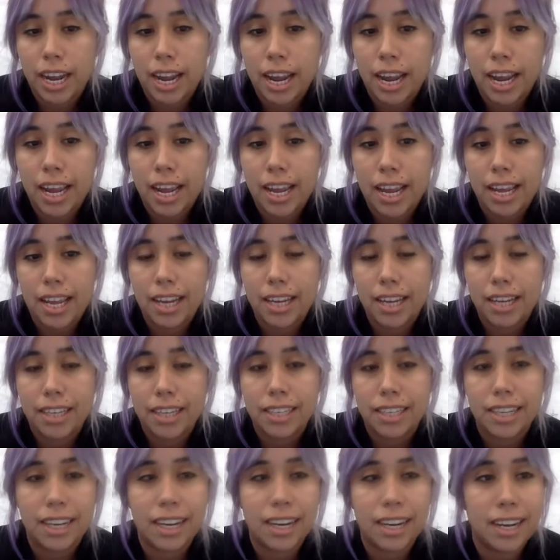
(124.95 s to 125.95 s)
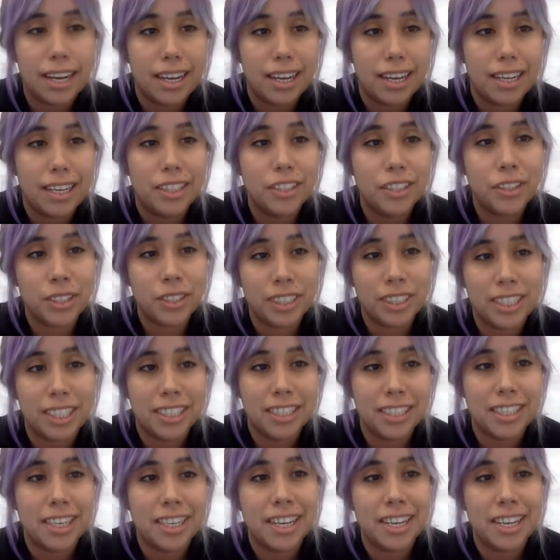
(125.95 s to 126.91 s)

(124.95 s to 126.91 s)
and interesting to